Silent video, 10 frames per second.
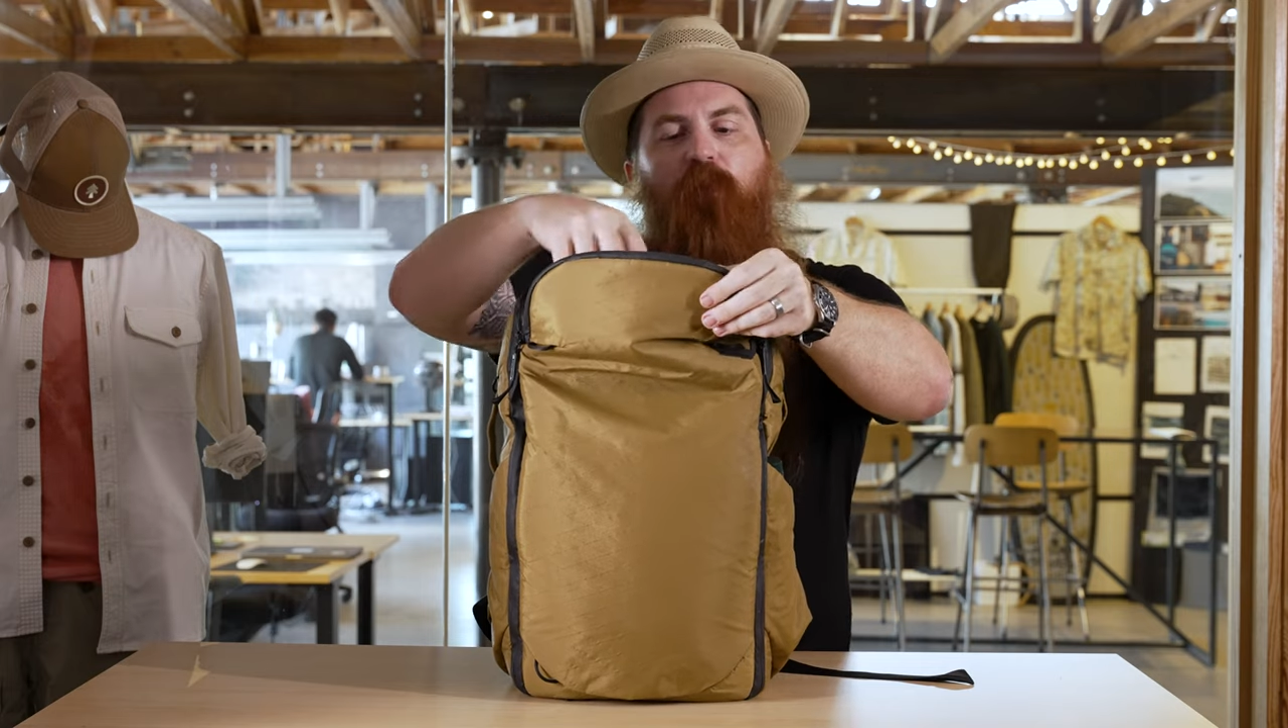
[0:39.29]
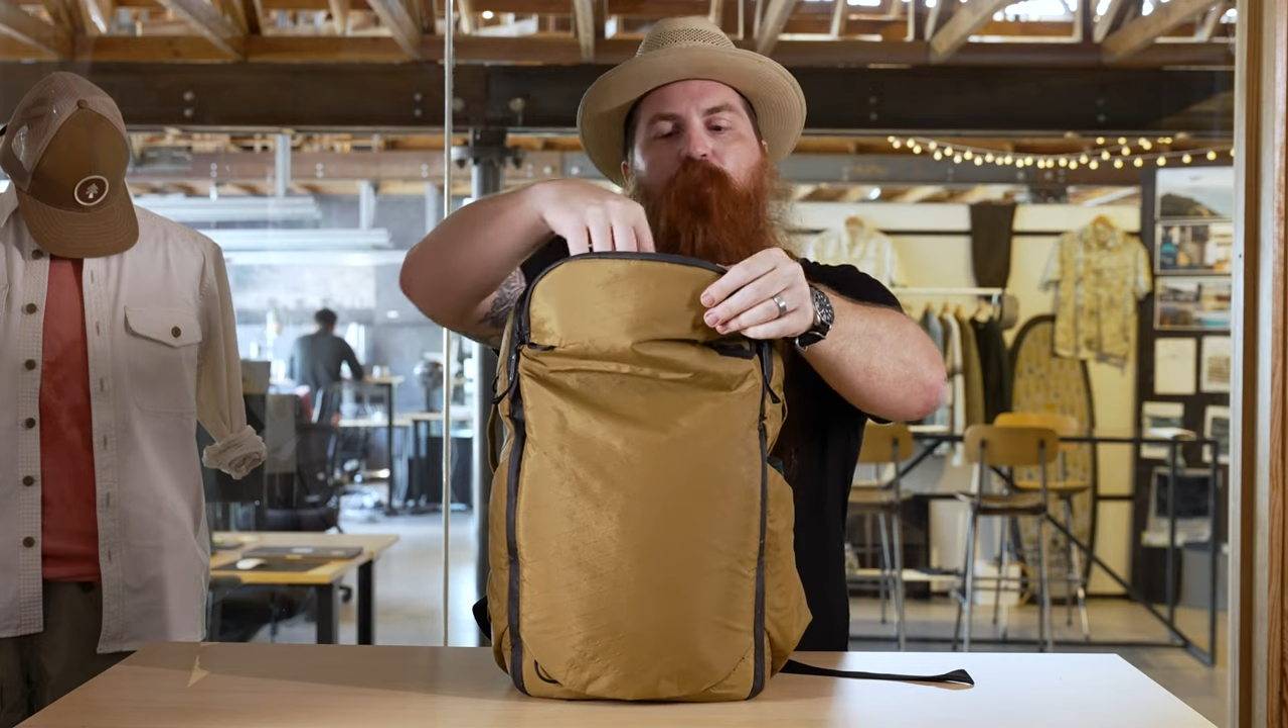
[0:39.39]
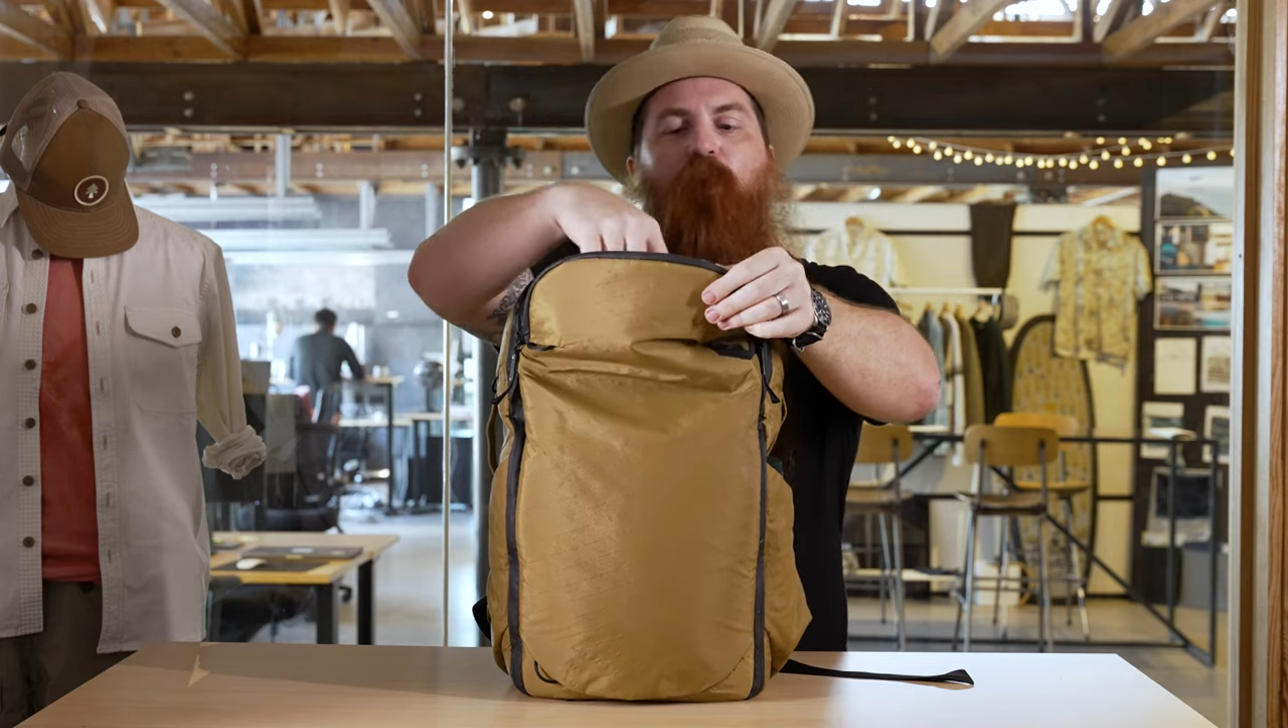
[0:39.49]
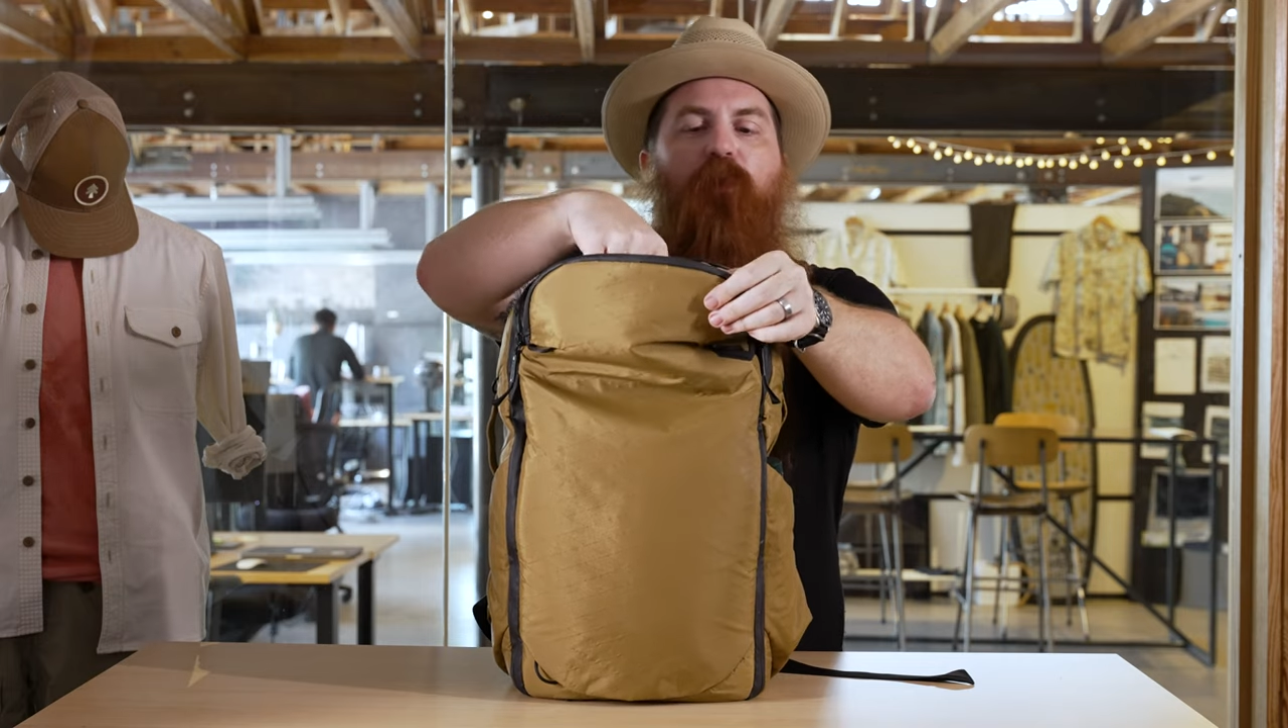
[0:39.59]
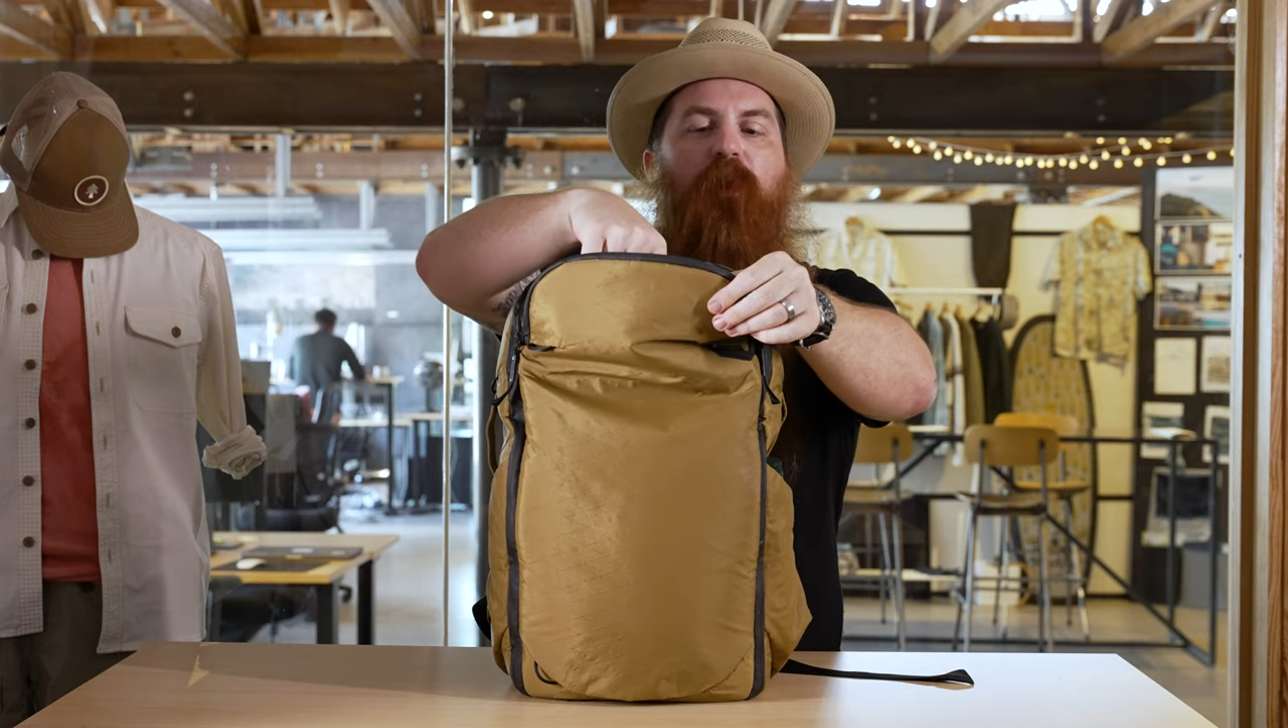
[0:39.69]

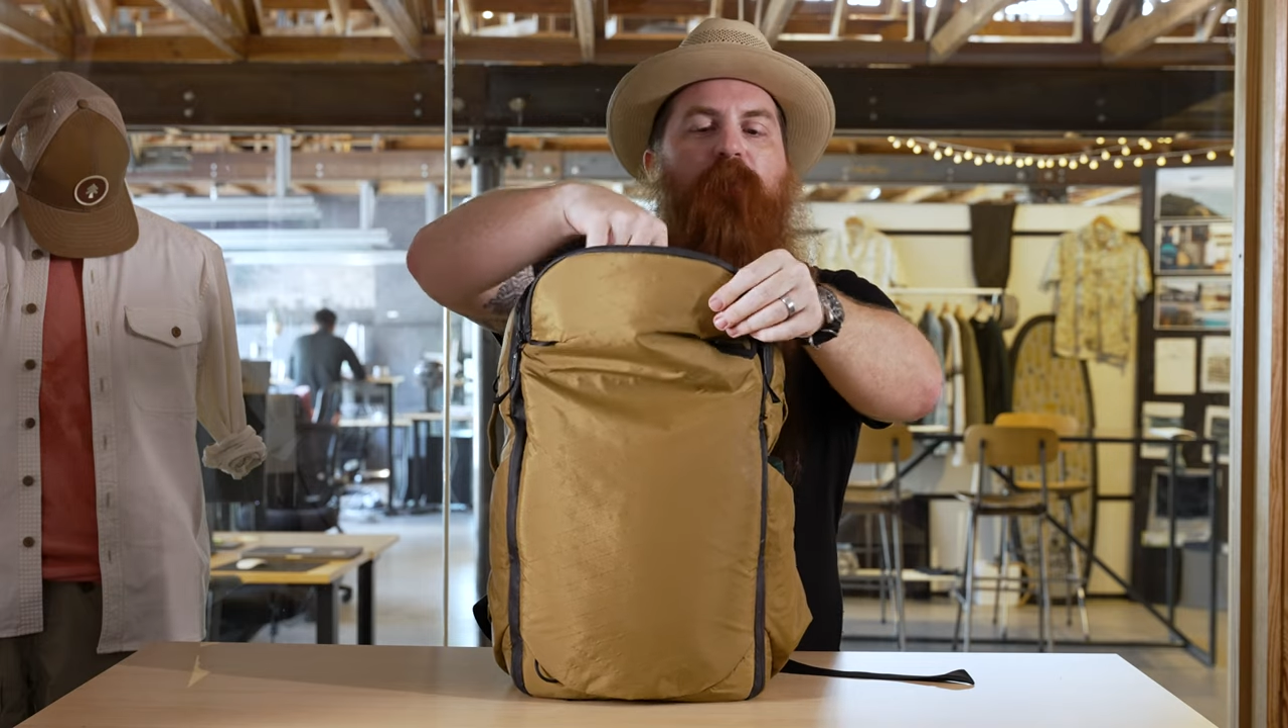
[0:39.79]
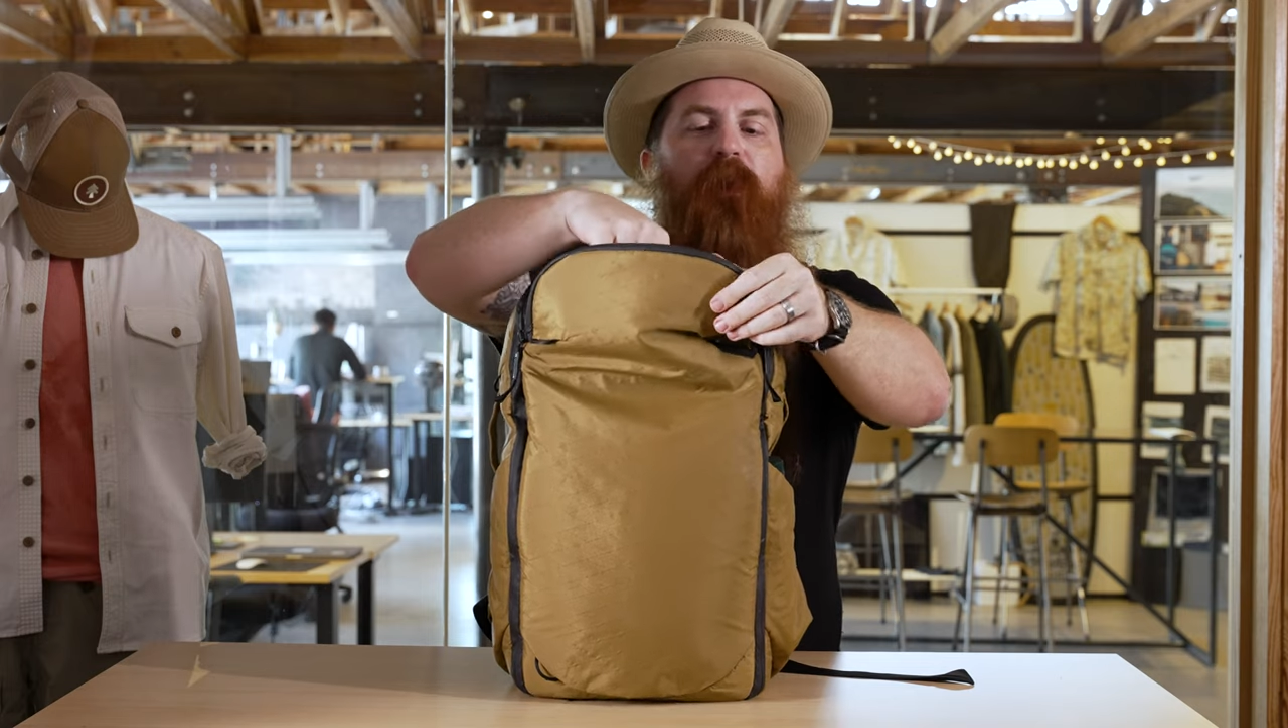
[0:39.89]
program